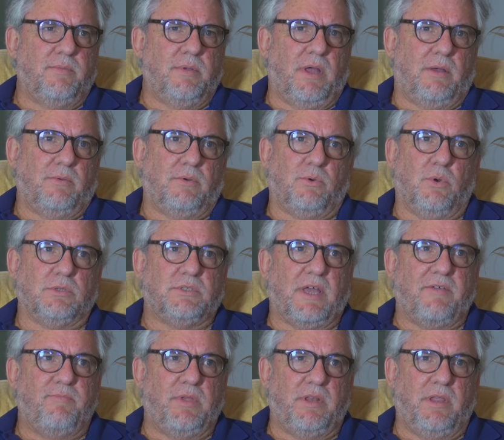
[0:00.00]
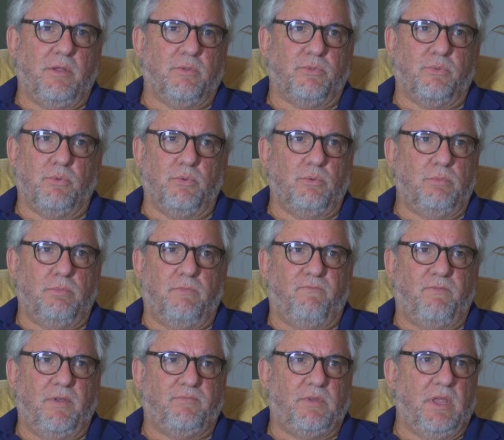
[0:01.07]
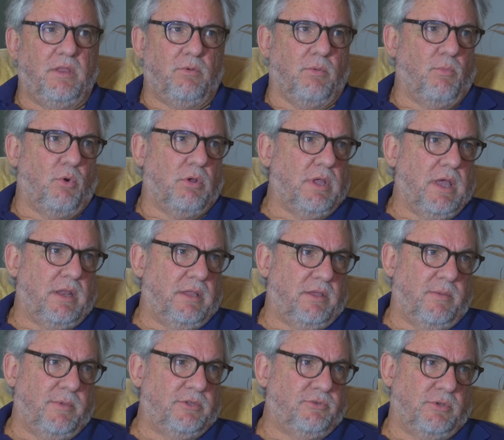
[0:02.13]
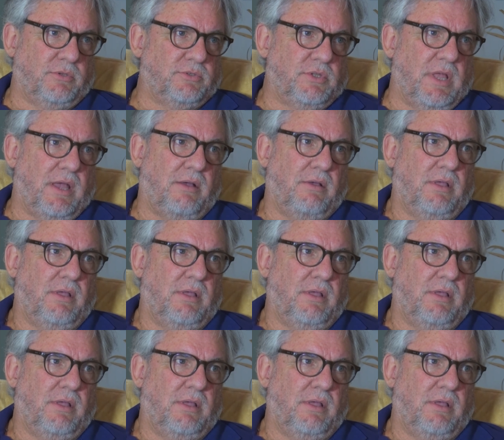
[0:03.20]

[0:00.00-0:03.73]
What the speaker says: Of course, I've been here through 15 or more county commissioners now.